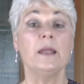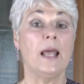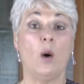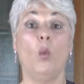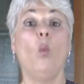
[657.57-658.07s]

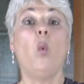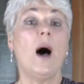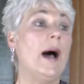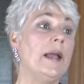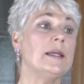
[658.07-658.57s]
Now,
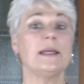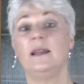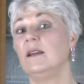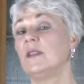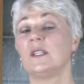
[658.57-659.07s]
why is
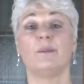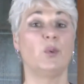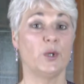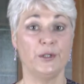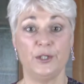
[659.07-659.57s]
any of this
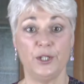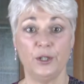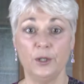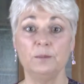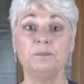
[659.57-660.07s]
important to
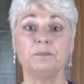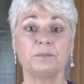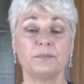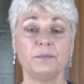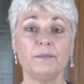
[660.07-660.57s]
you?
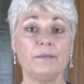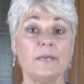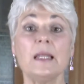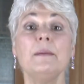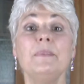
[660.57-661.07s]

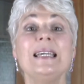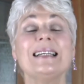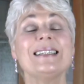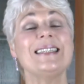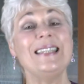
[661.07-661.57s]

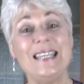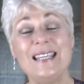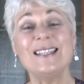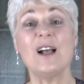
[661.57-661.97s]
Because these